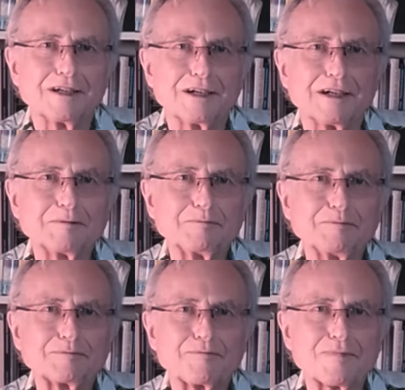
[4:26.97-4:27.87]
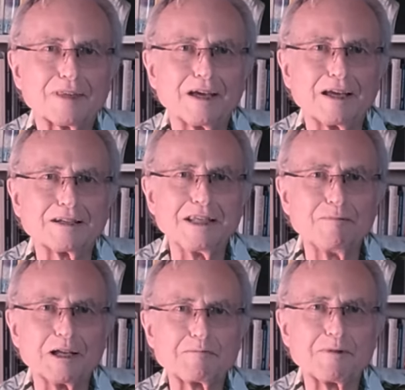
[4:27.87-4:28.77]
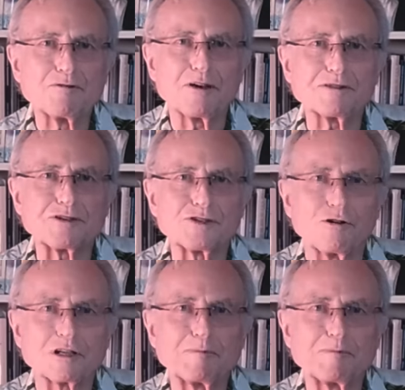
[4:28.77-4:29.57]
And he might be rather shocked